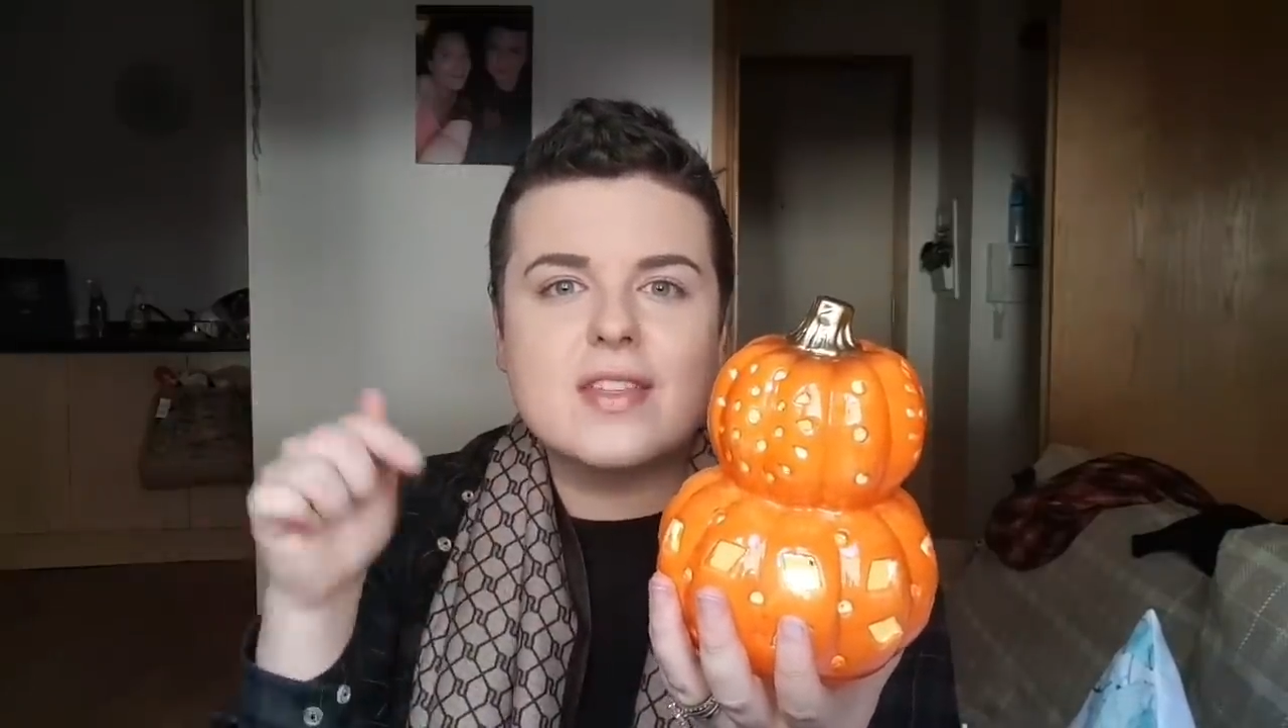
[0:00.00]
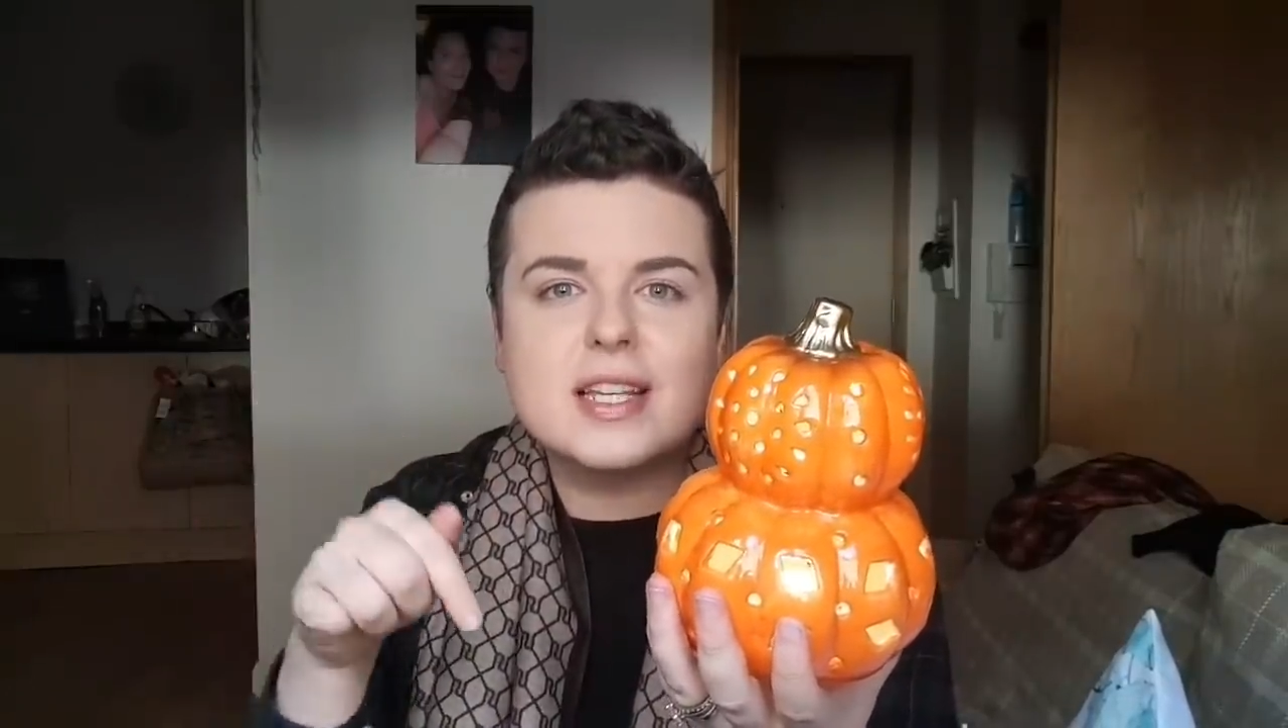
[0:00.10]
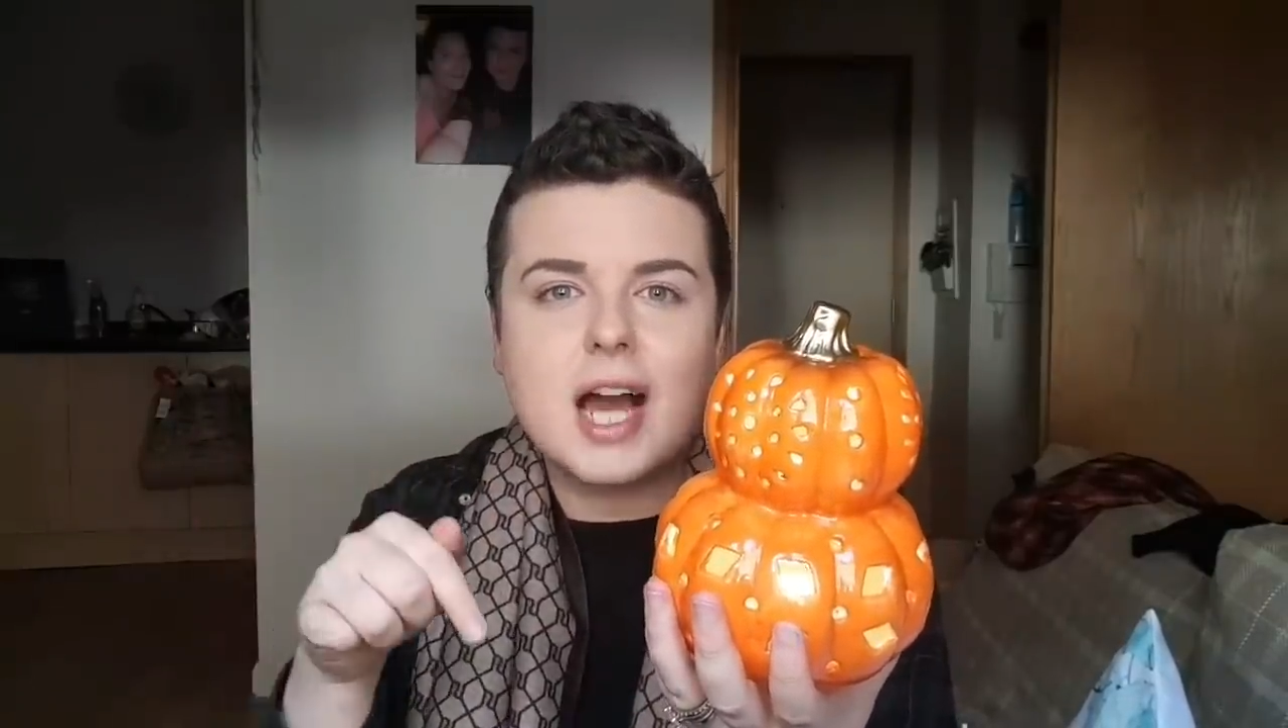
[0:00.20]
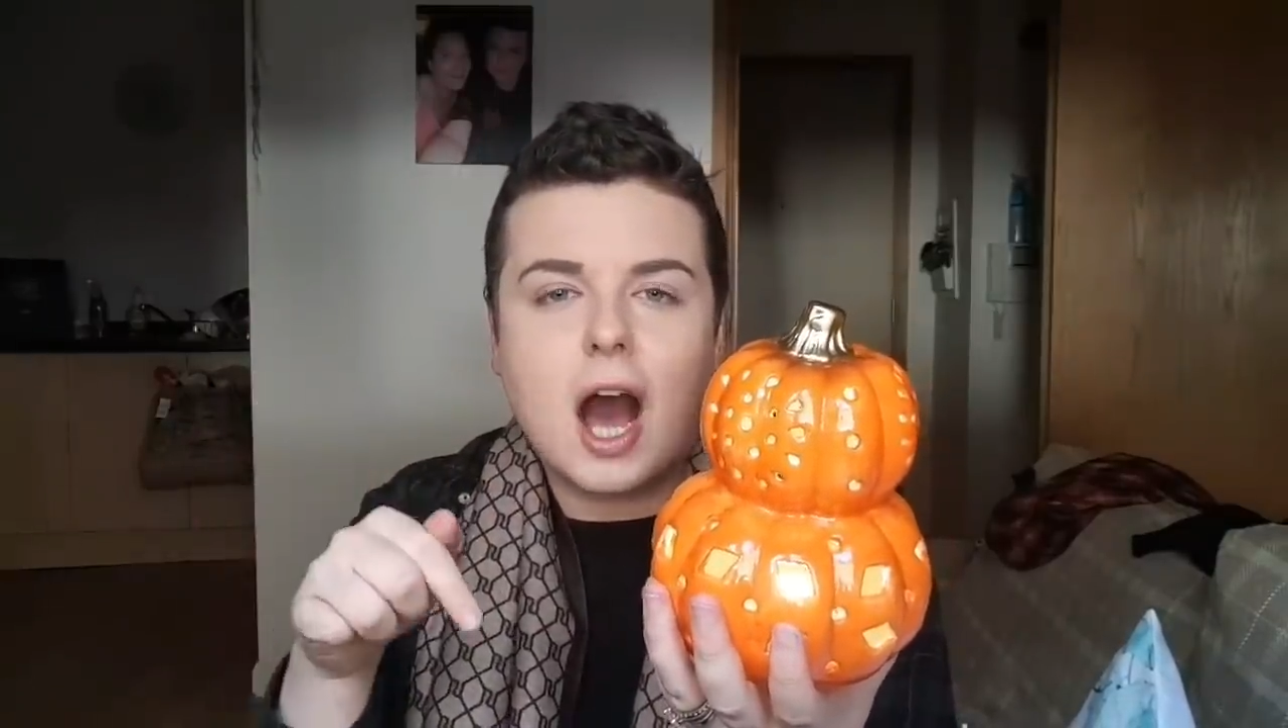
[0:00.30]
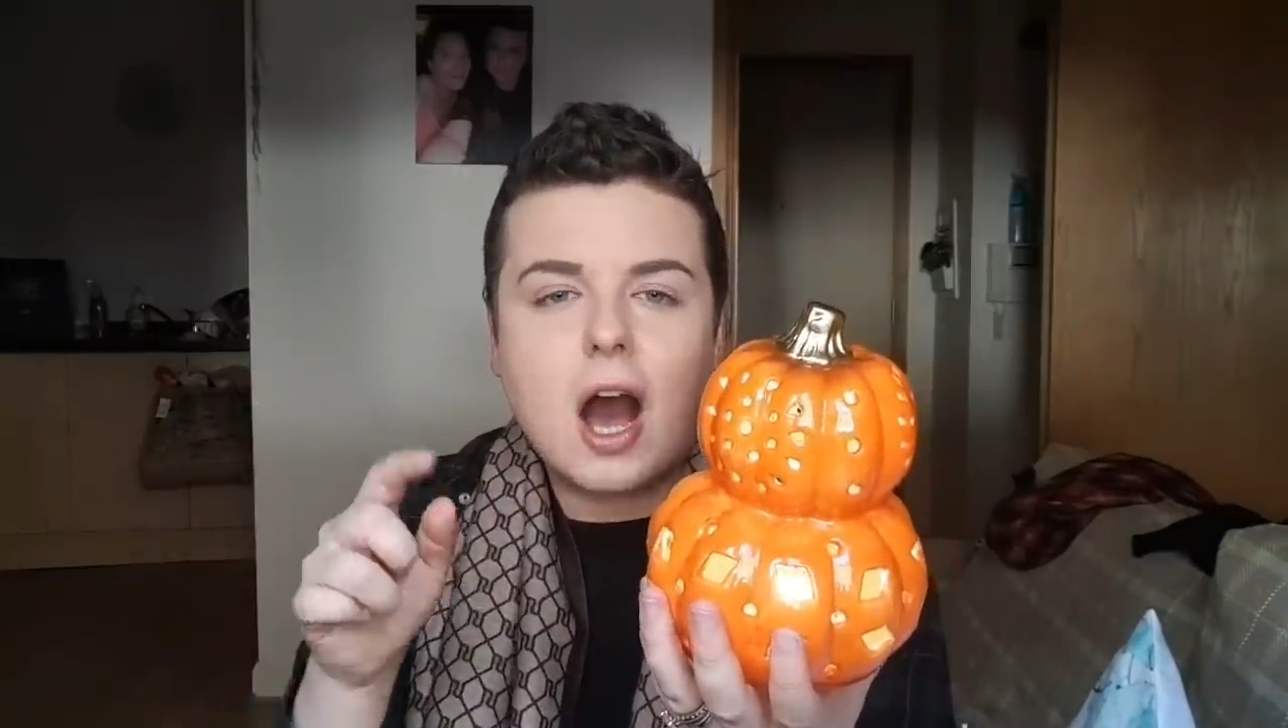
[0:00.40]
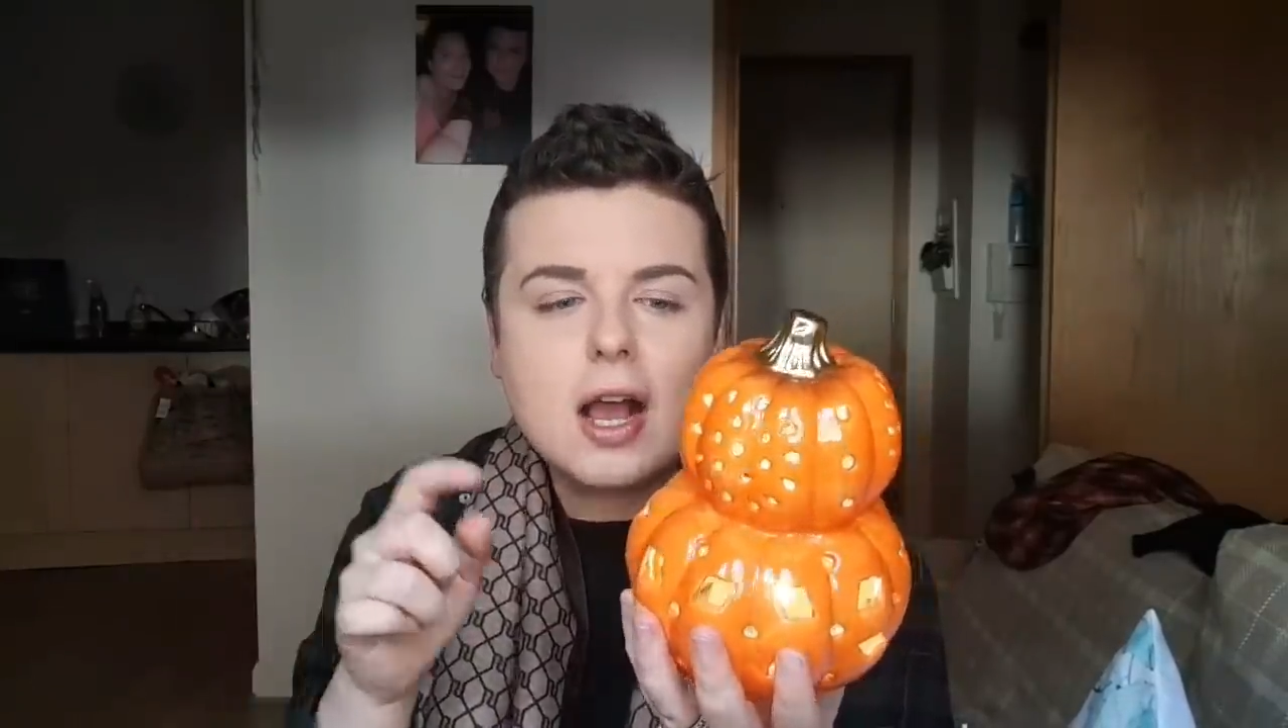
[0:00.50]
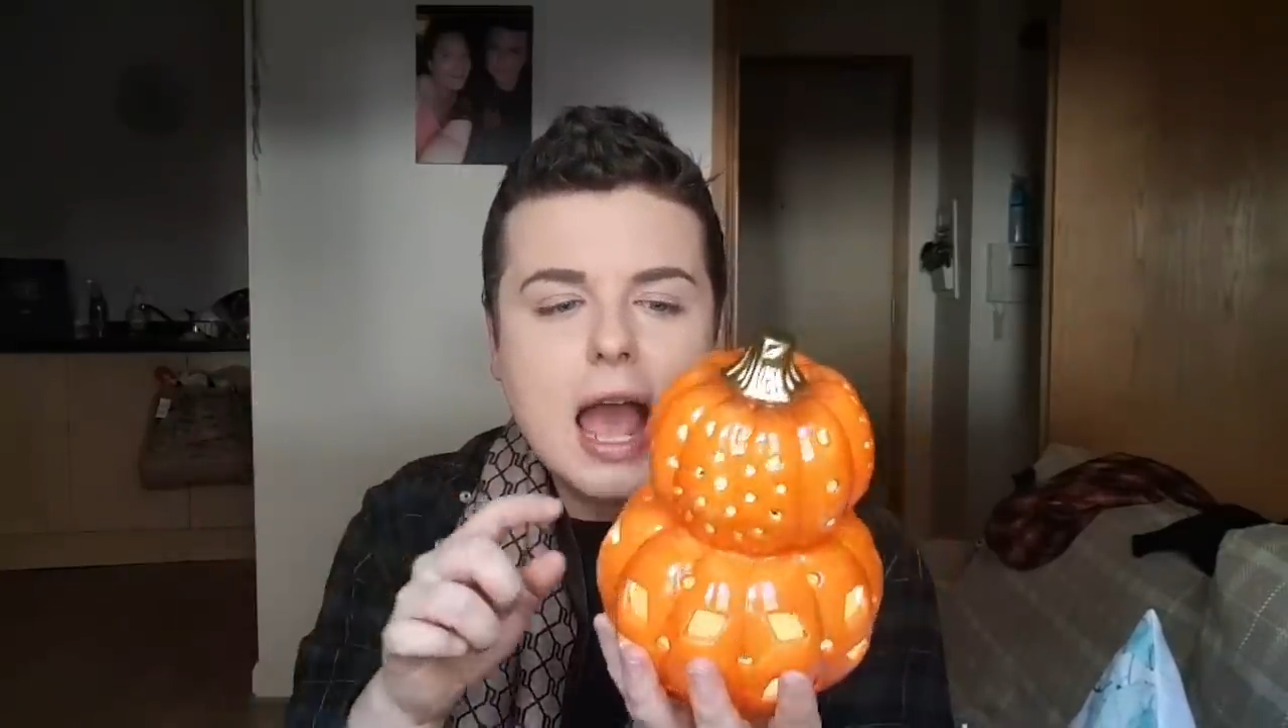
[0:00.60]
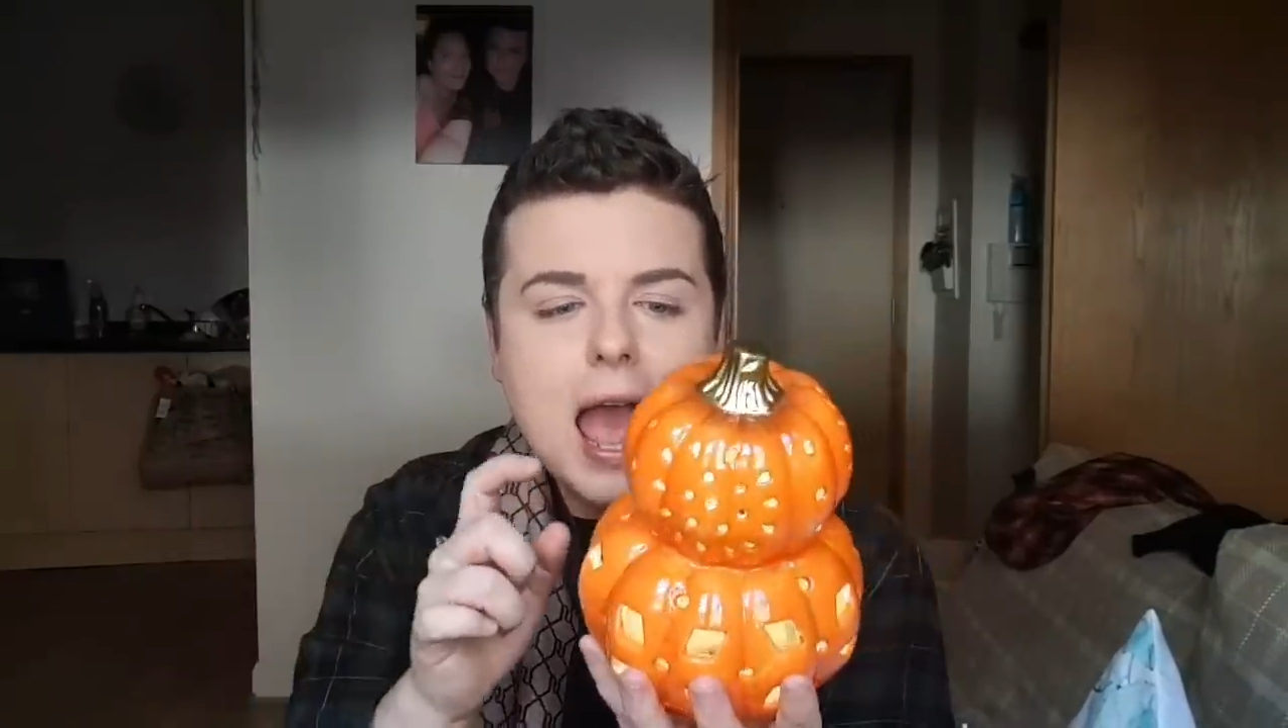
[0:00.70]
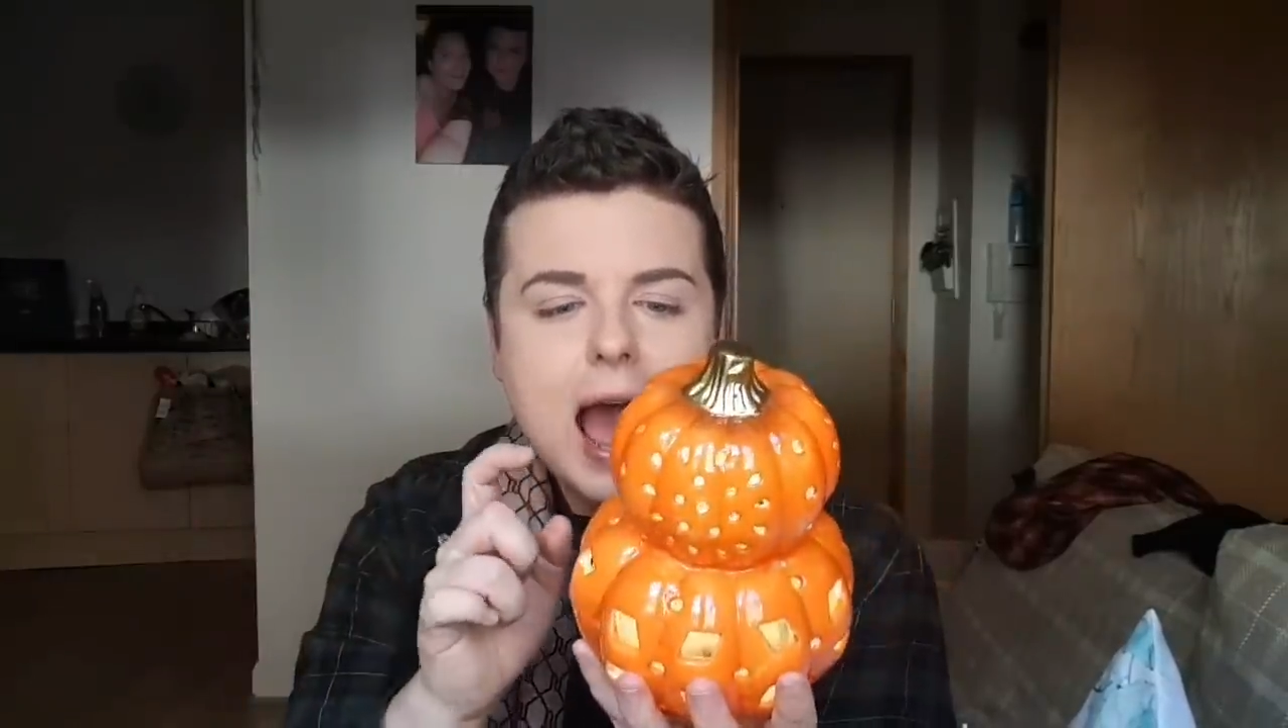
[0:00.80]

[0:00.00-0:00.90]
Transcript: in the dark.